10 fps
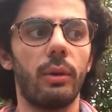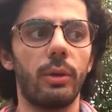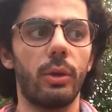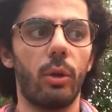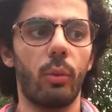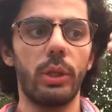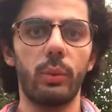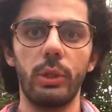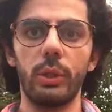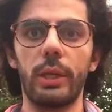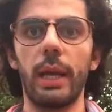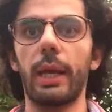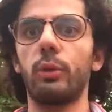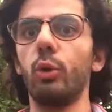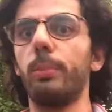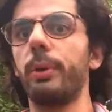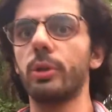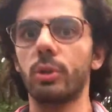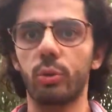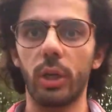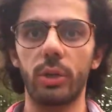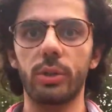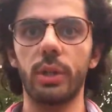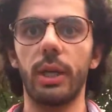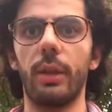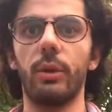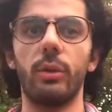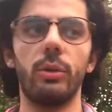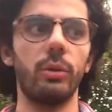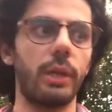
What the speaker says: When you get like two personal trainers together, you